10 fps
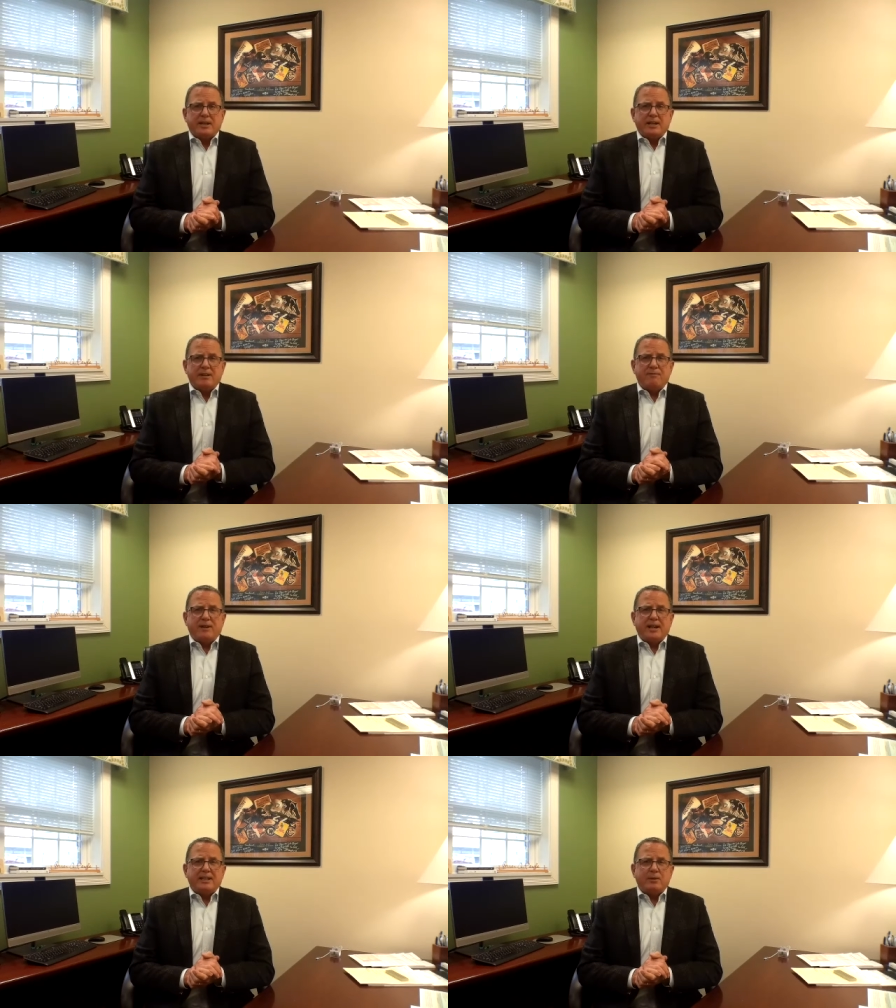And
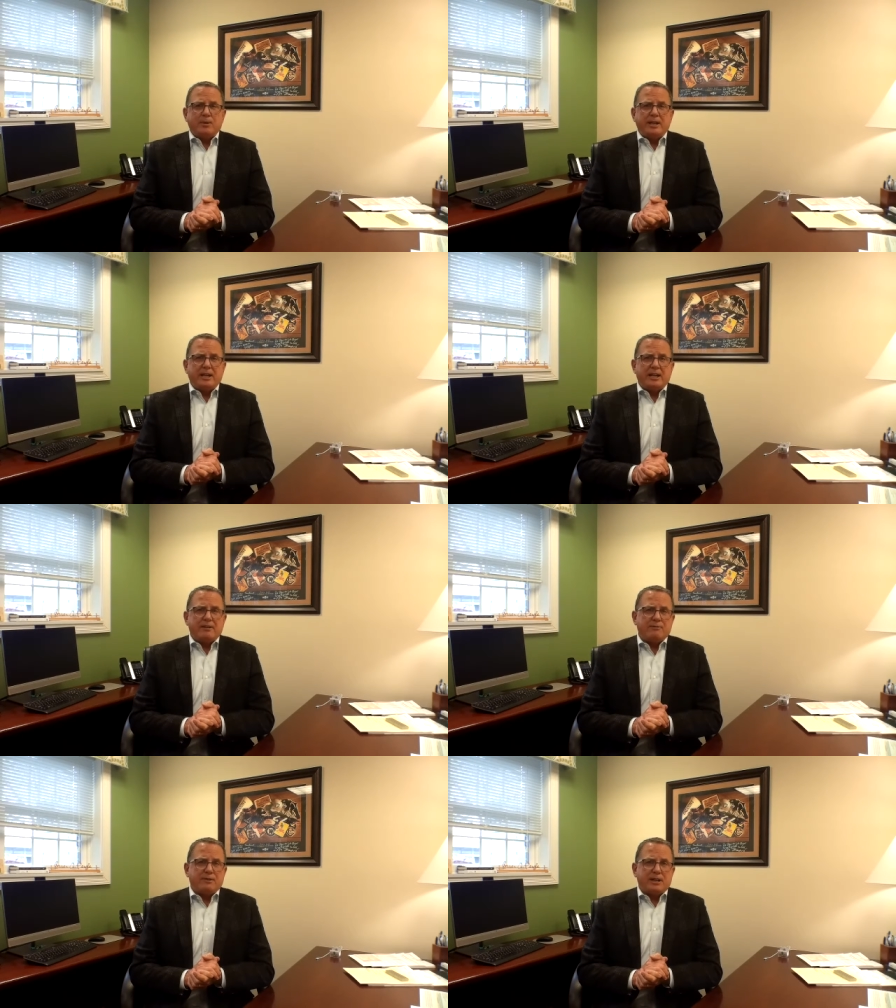finally, we have
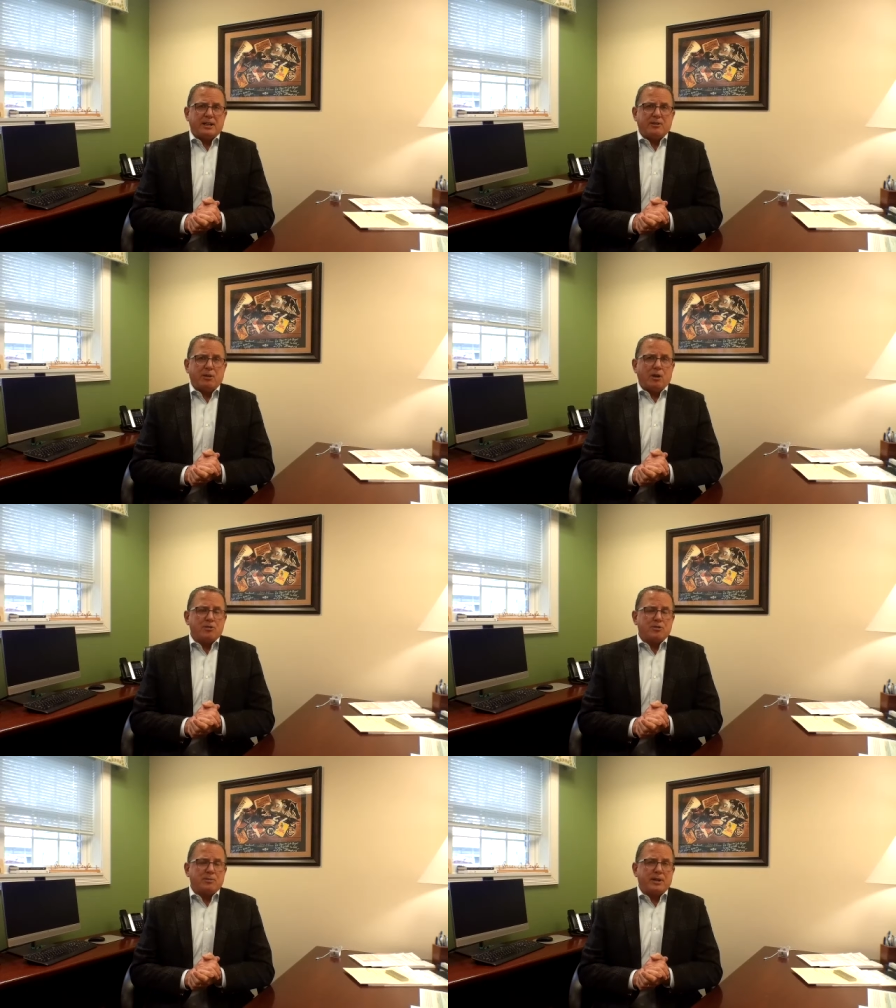
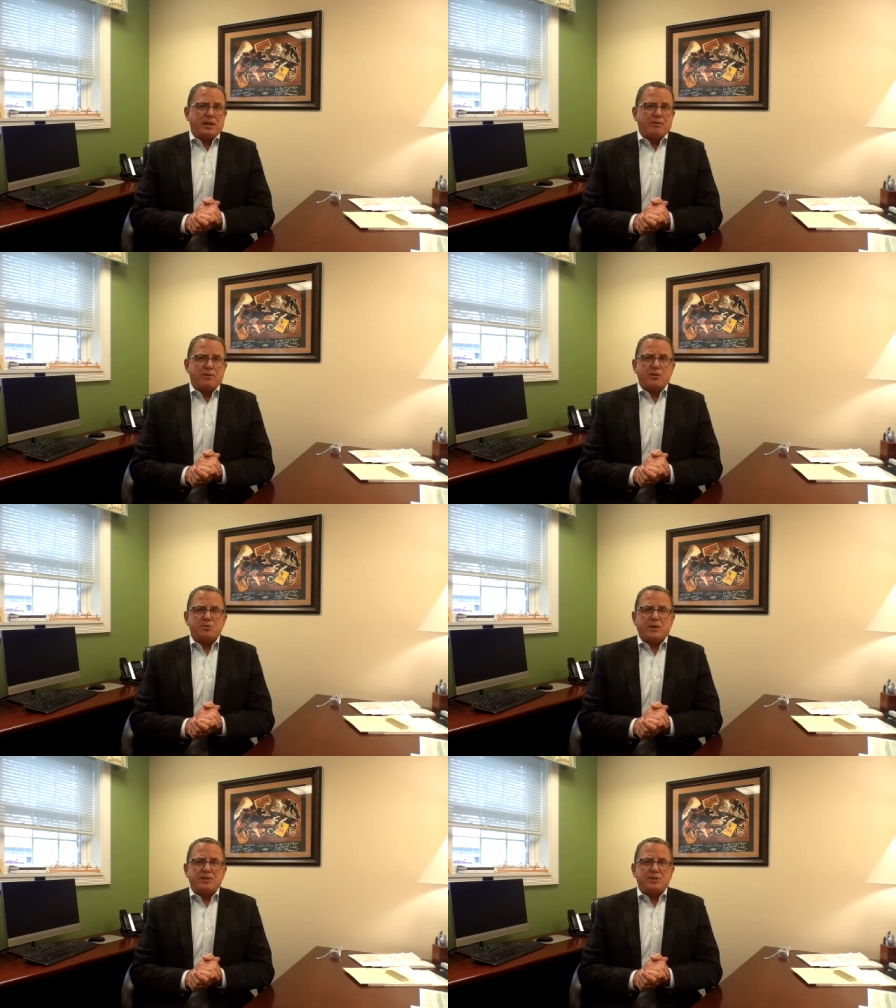long-term care for those
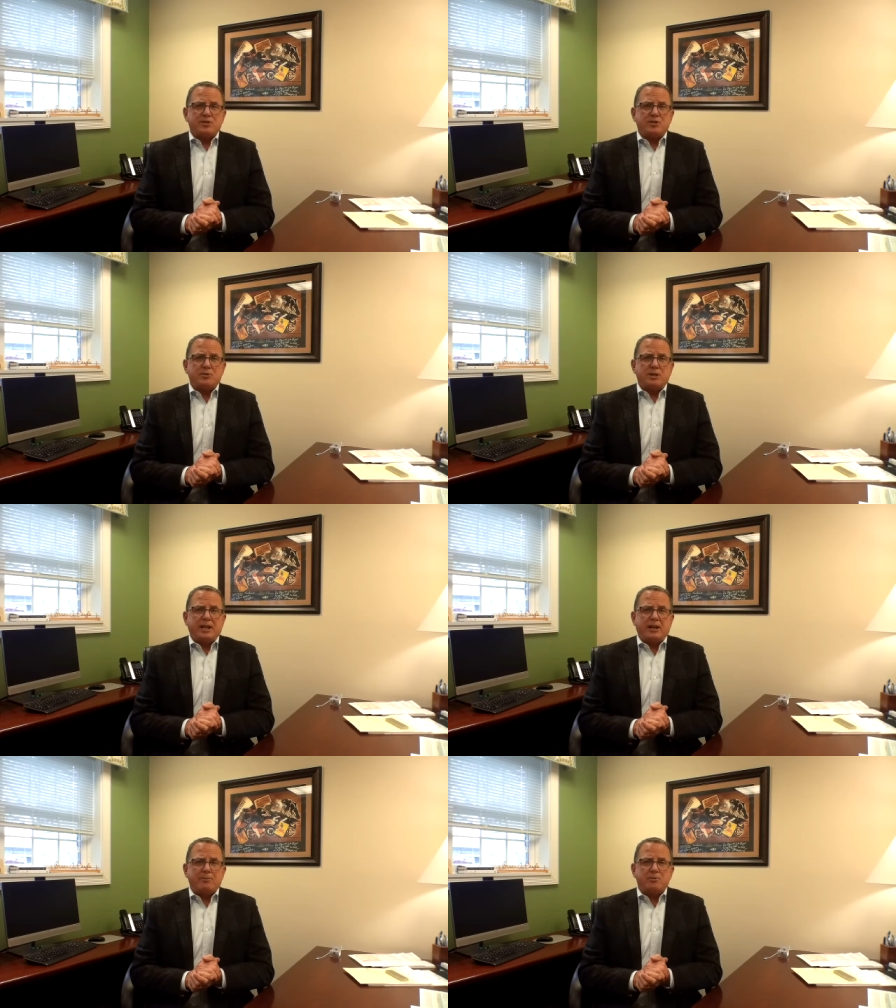residents who need
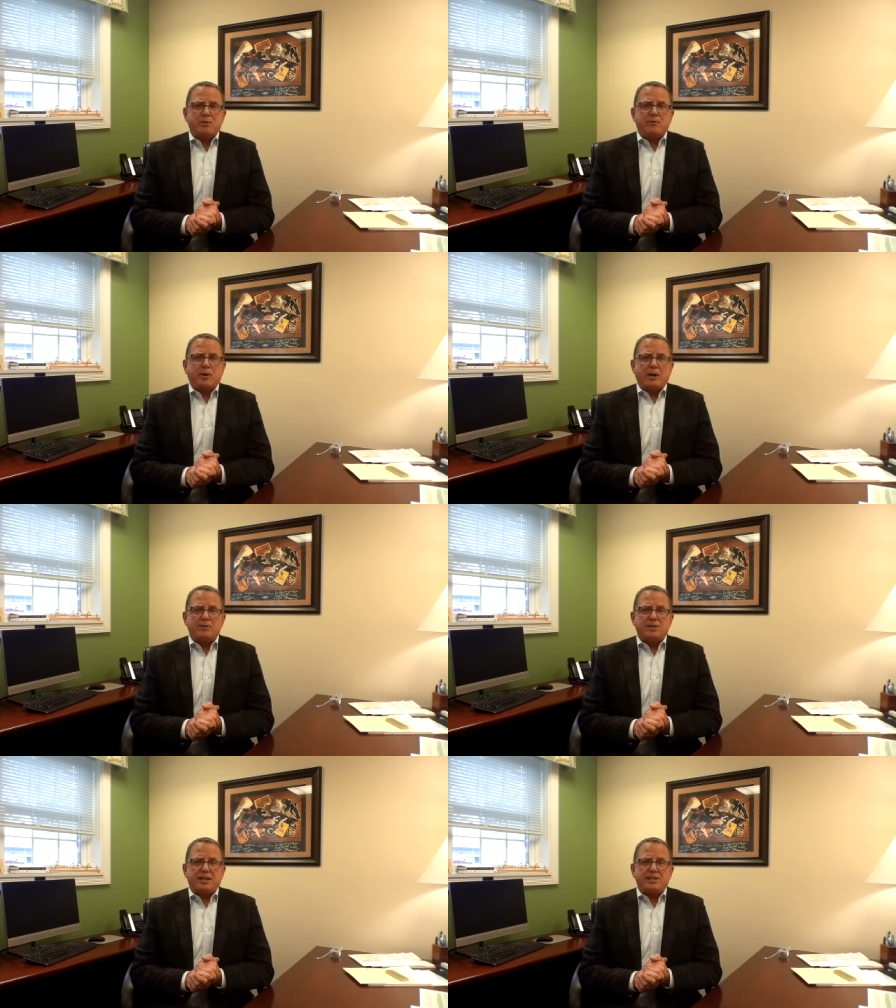help 24 hours
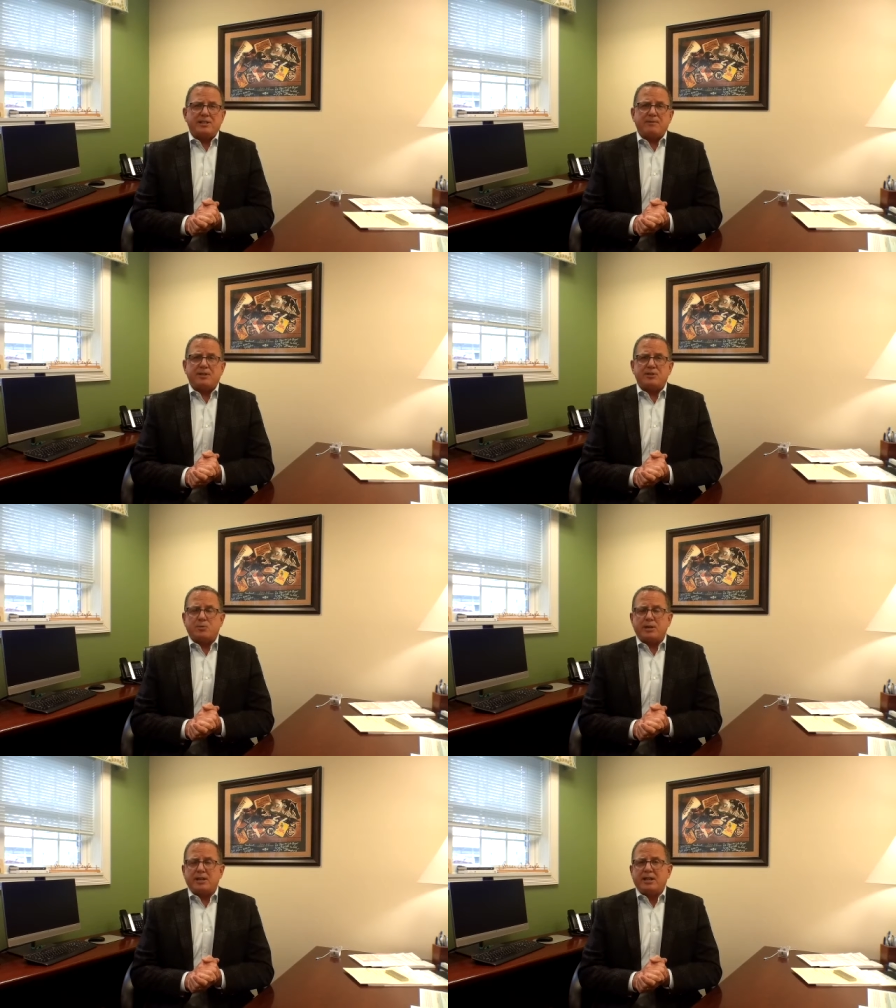a day, 7 days a week